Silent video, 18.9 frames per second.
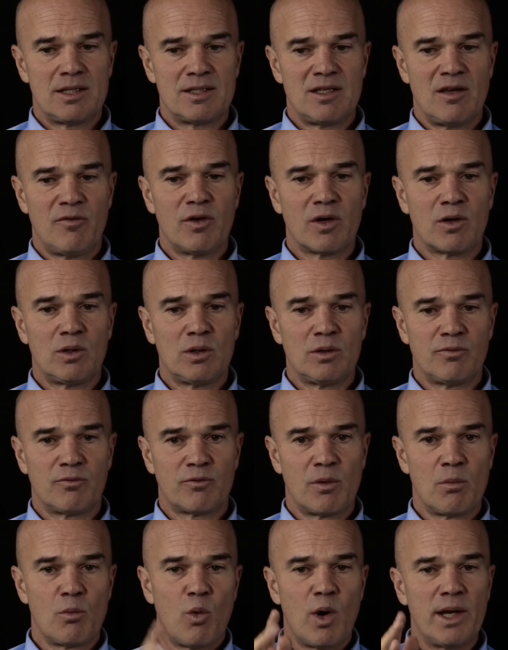difficult
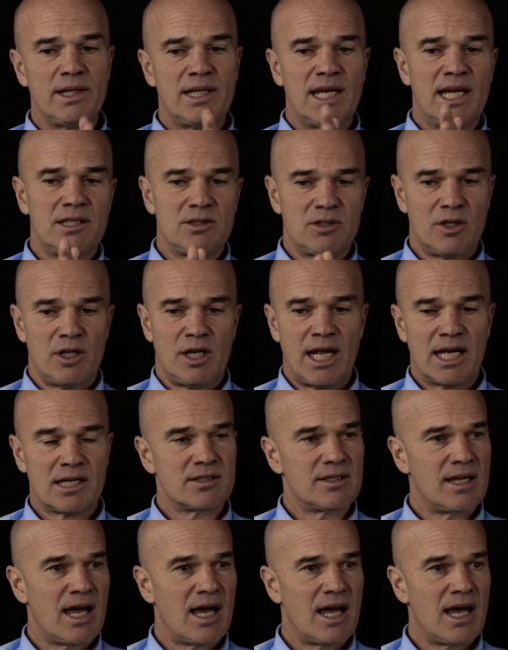from one day to the next to